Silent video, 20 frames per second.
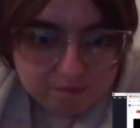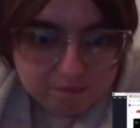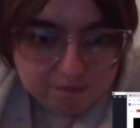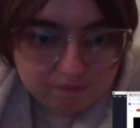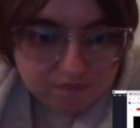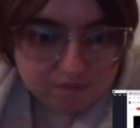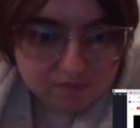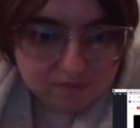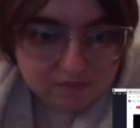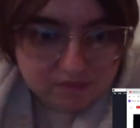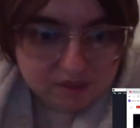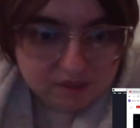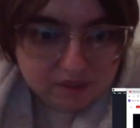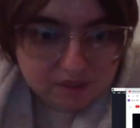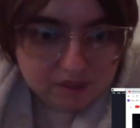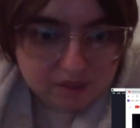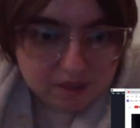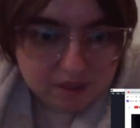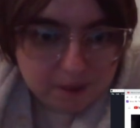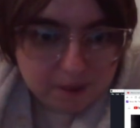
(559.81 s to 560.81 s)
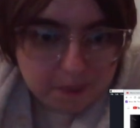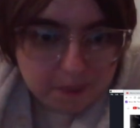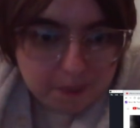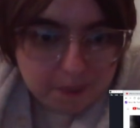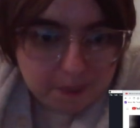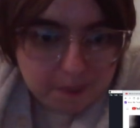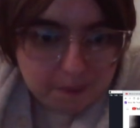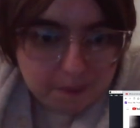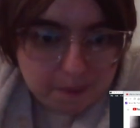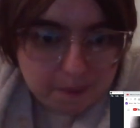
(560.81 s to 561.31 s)
Don't just sit there and
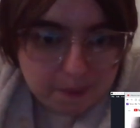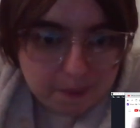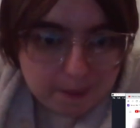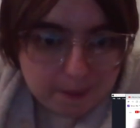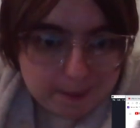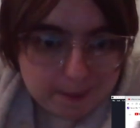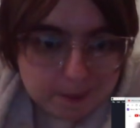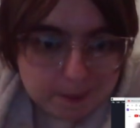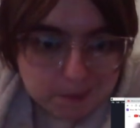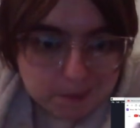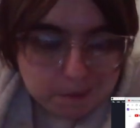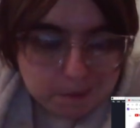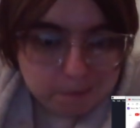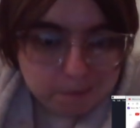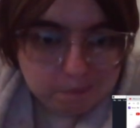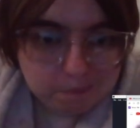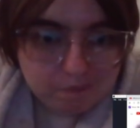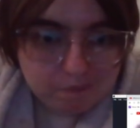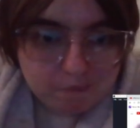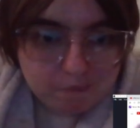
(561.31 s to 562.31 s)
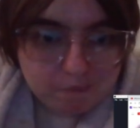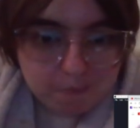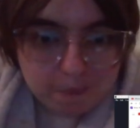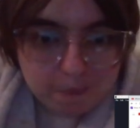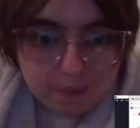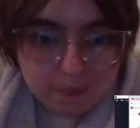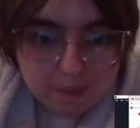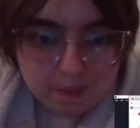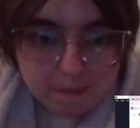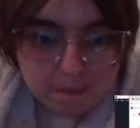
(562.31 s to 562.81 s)
waste your time. When you want to do
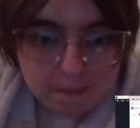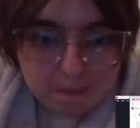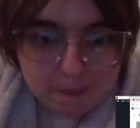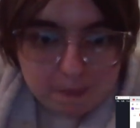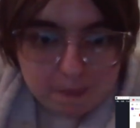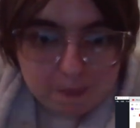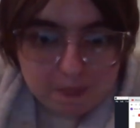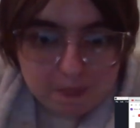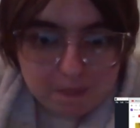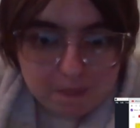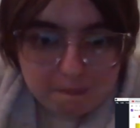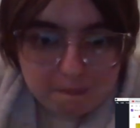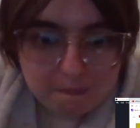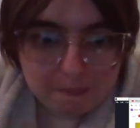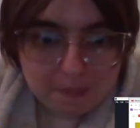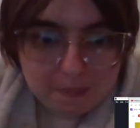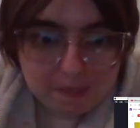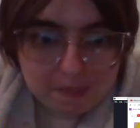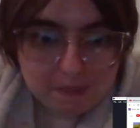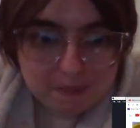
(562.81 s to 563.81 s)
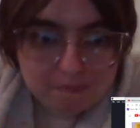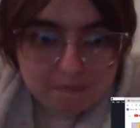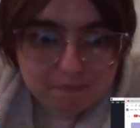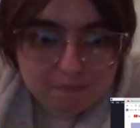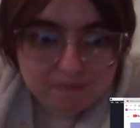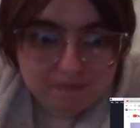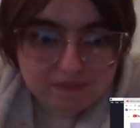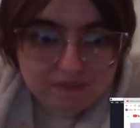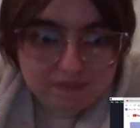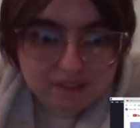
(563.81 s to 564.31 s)
something, do it right
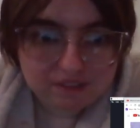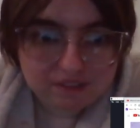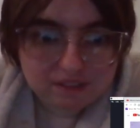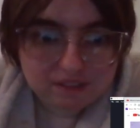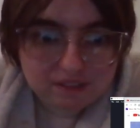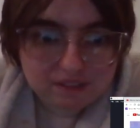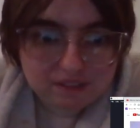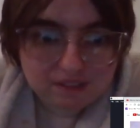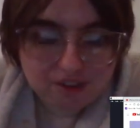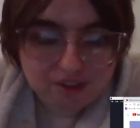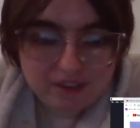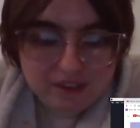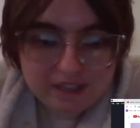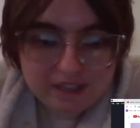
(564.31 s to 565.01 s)
away. Do it when you can.